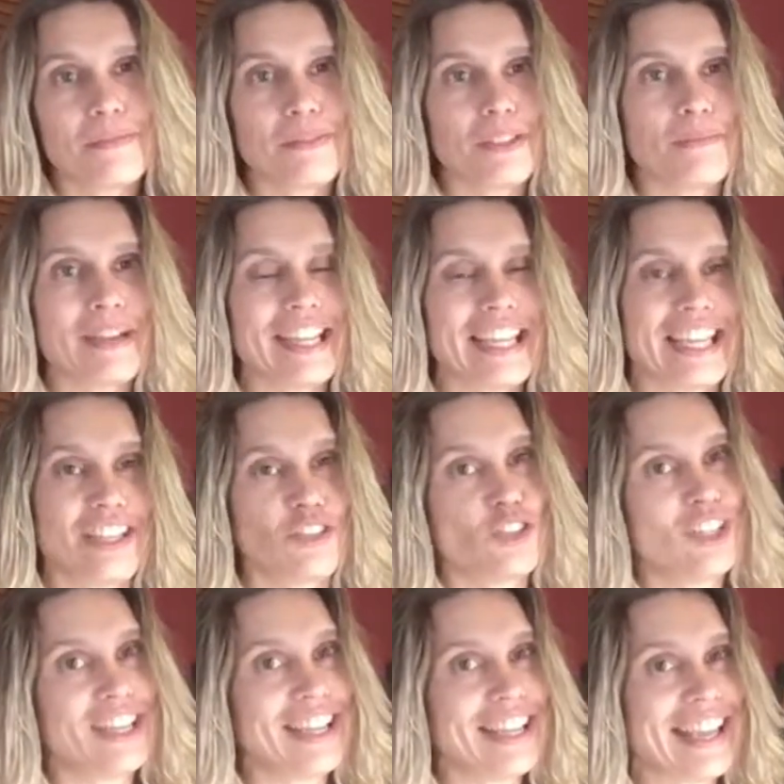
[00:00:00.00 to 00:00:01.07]
to my
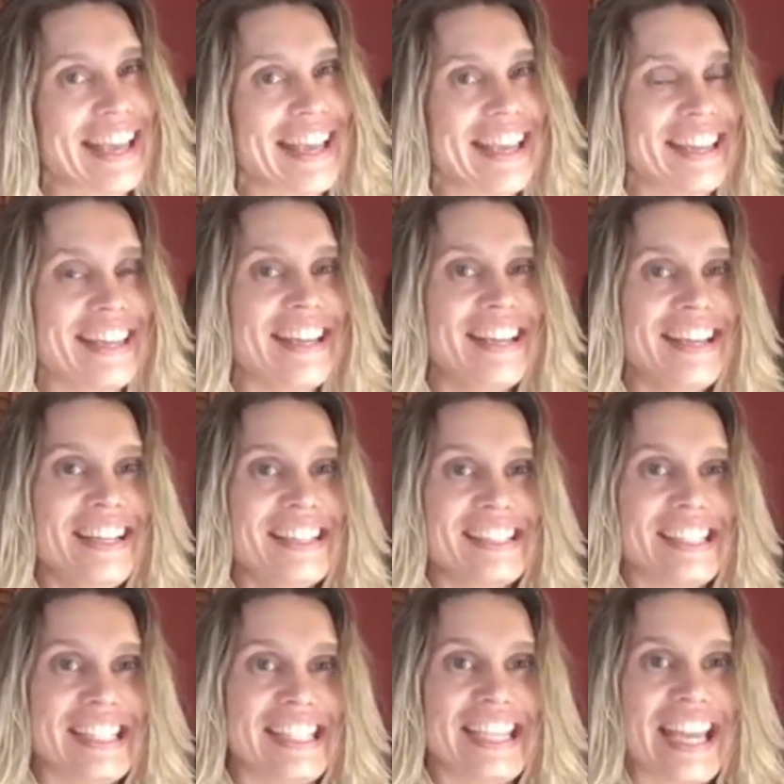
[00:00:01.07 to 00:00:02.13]
kitchen again.
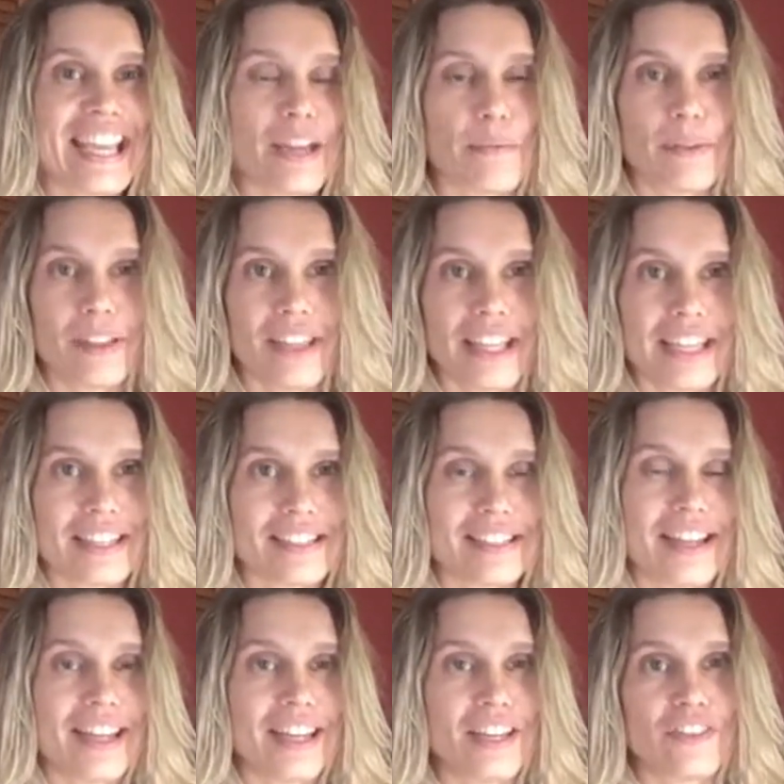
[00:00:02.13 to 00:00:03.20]
Today I'm really
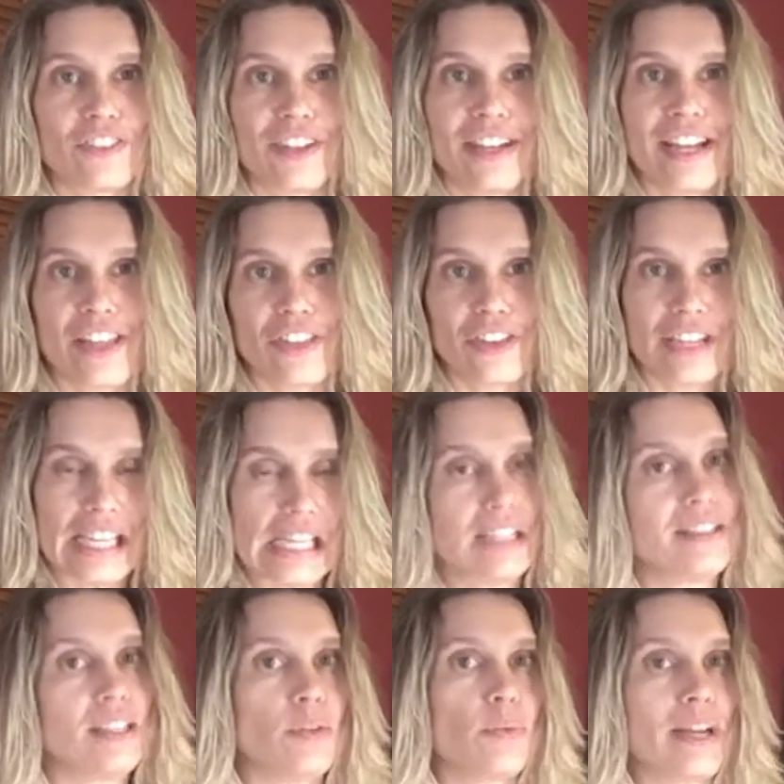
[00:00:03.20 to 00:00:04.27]
excited for another
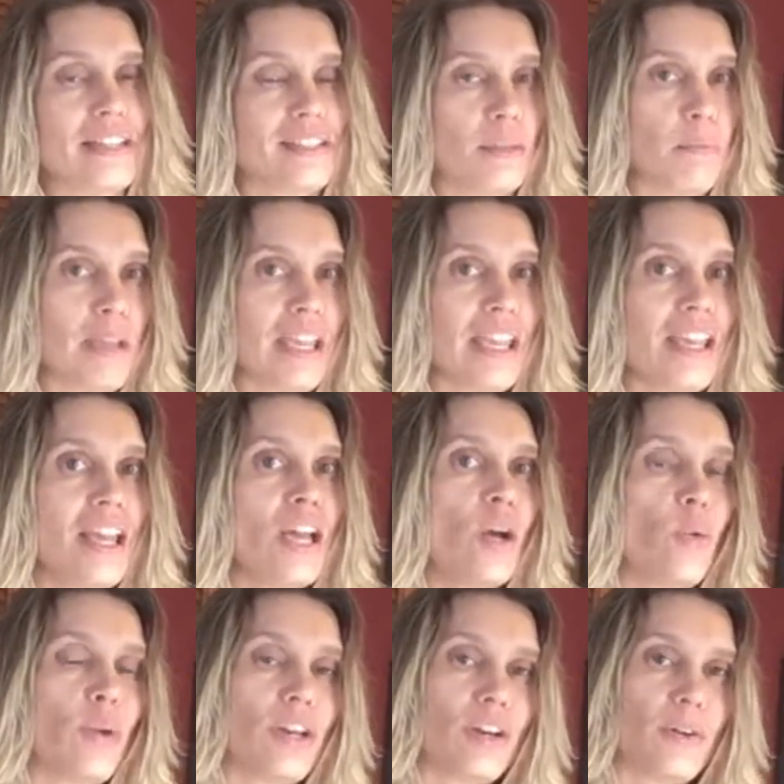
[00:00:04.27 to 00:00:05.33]
easy recipe.
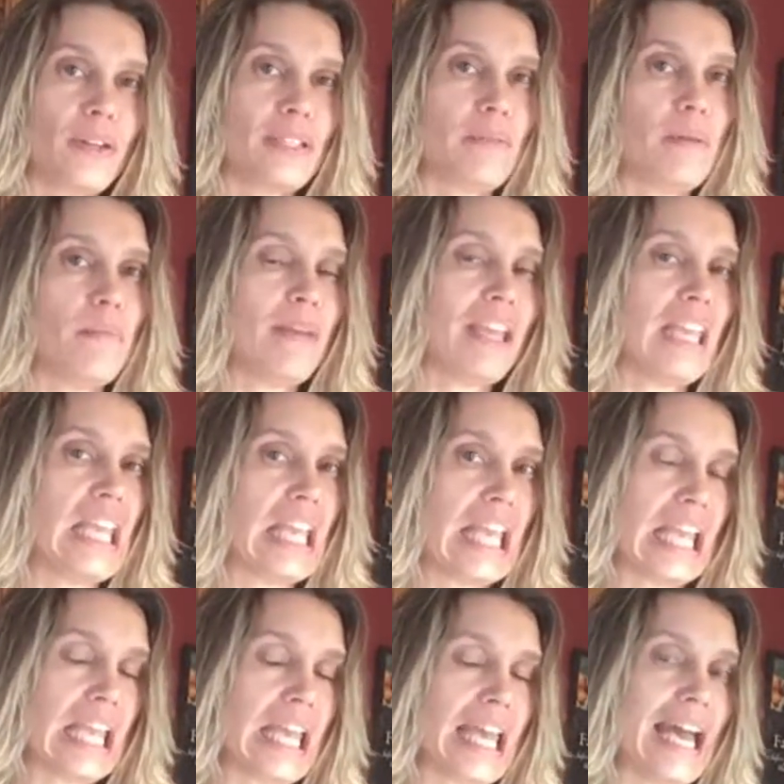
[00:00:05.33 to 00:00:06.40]
We are going to be
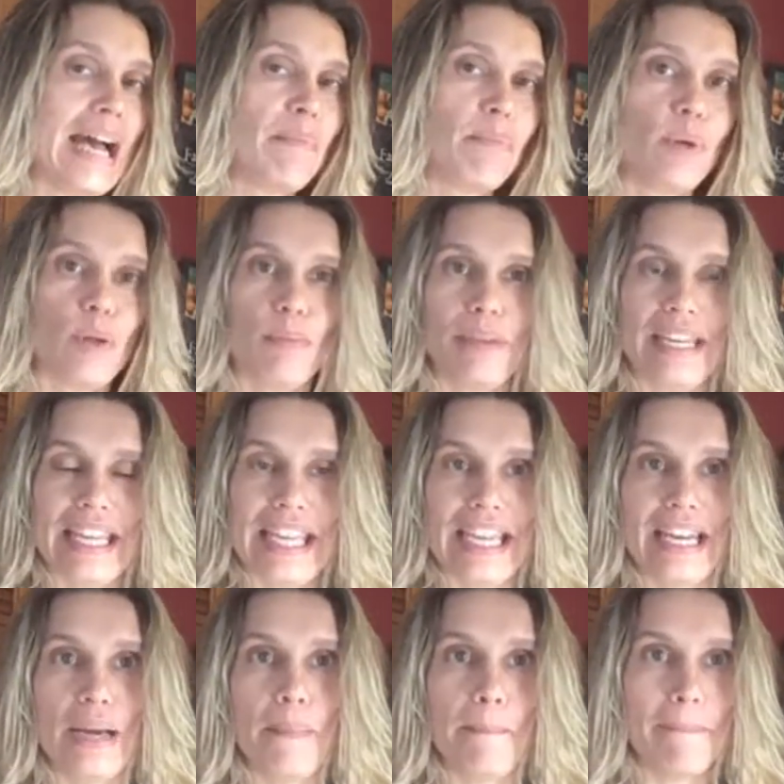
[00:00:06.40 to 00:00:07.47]
making apple
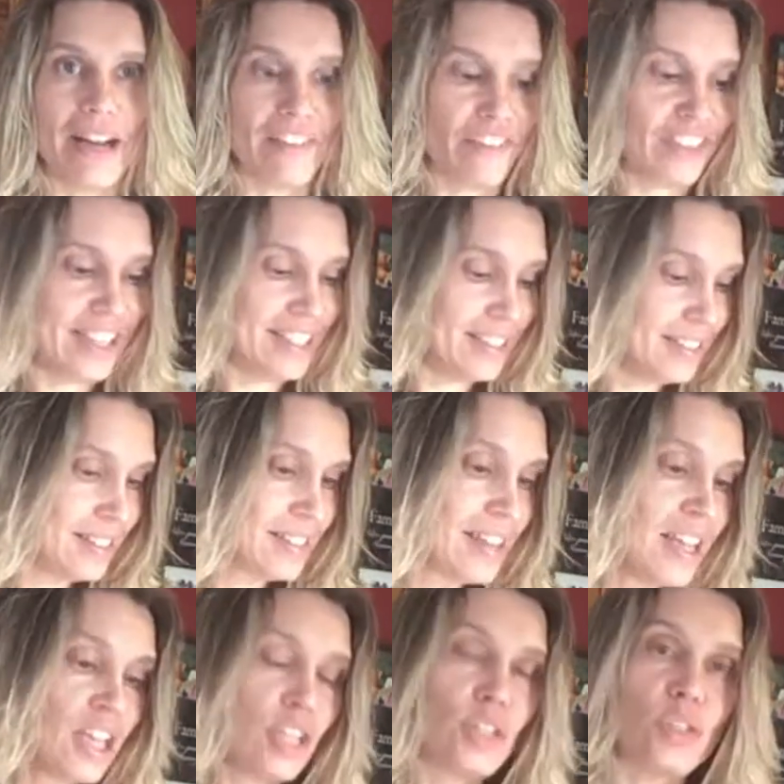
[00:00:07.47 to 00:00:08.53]
banana muffins.
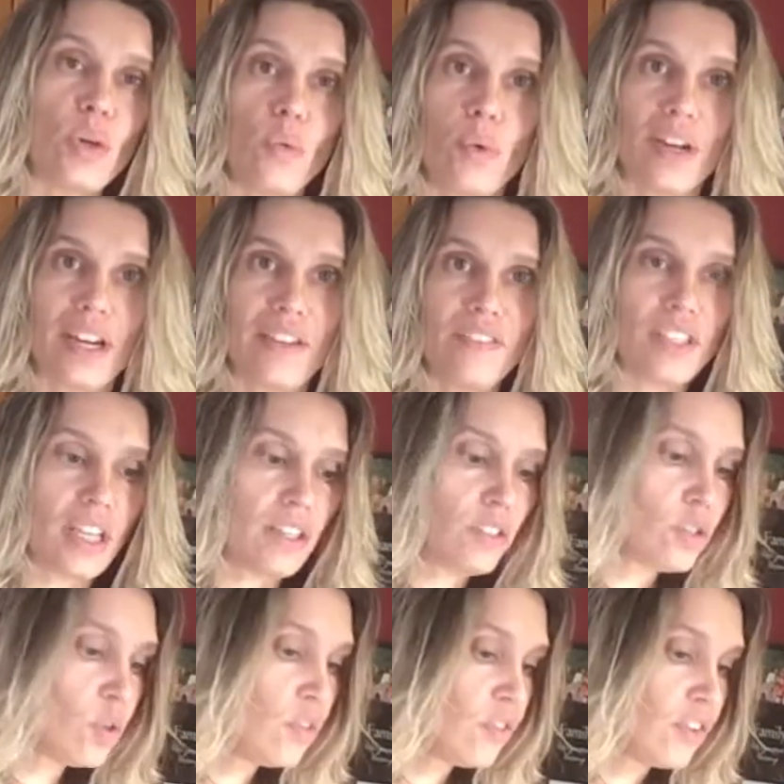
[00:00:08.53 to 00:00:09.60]
So what I've done
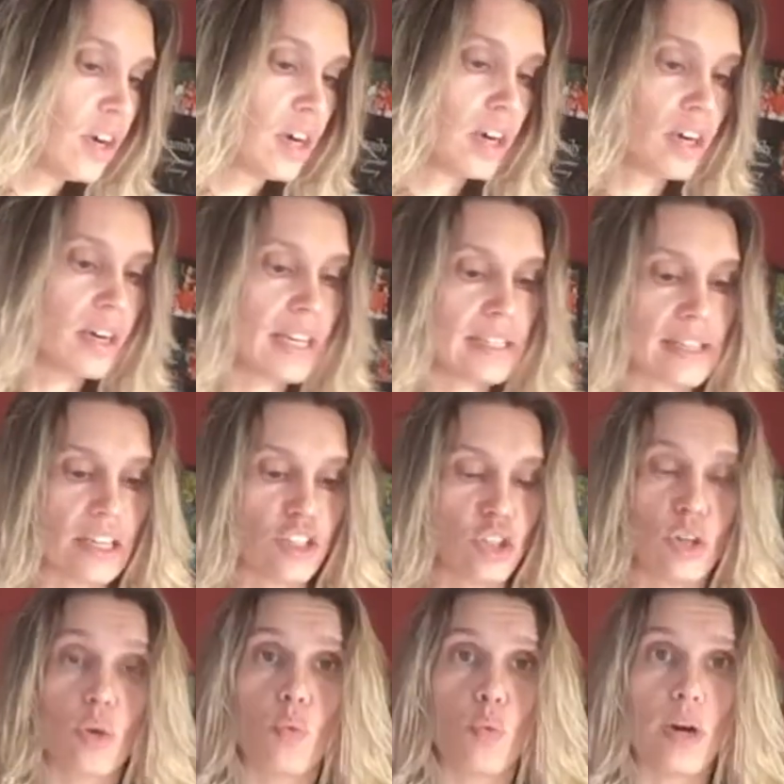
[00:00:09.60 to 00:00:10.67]
so far is I
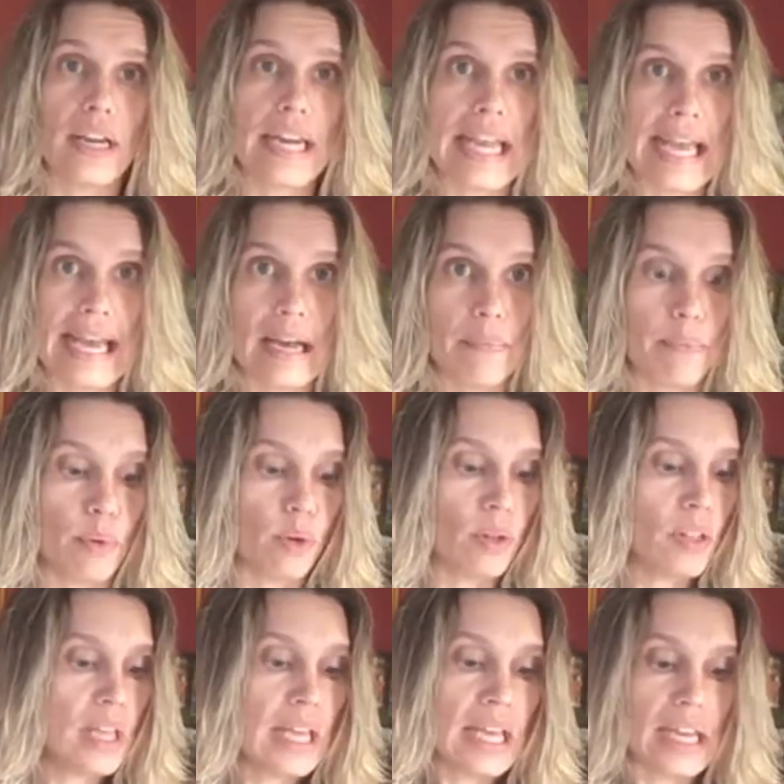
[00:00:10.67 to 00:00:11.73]
took one
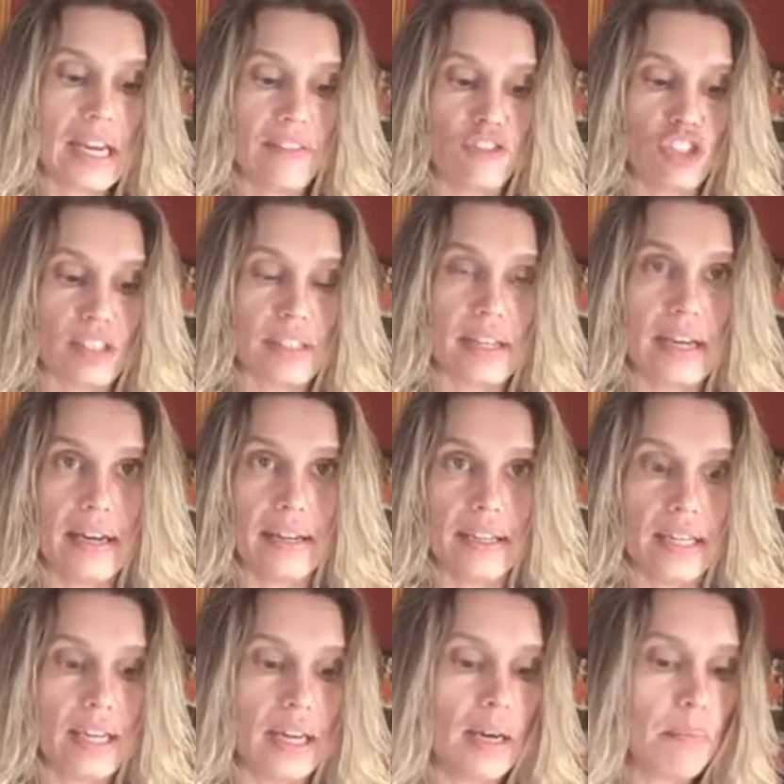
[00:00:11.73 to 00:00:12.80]
apple and I've just cut
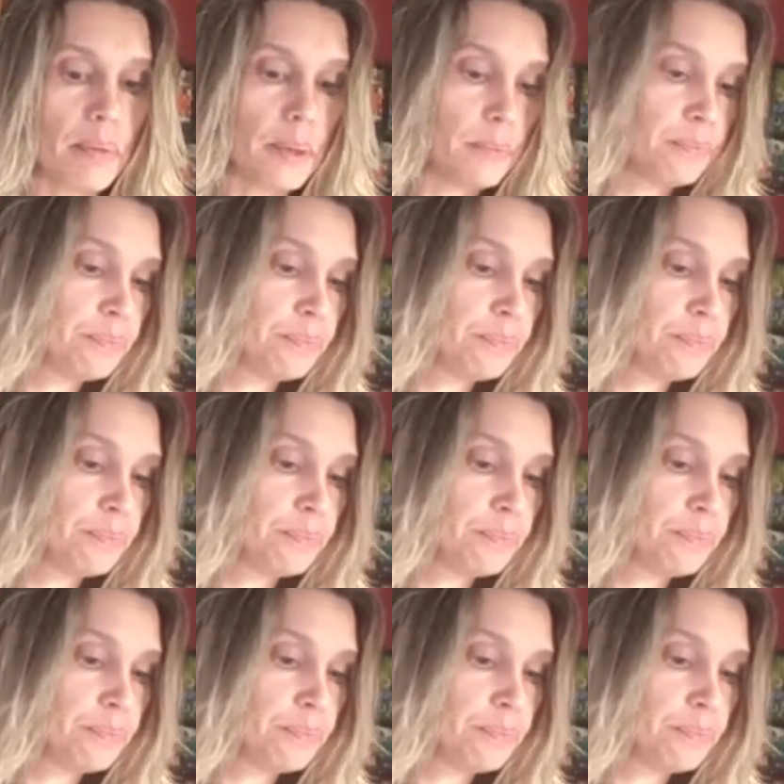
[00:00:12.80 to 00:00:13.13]
it up.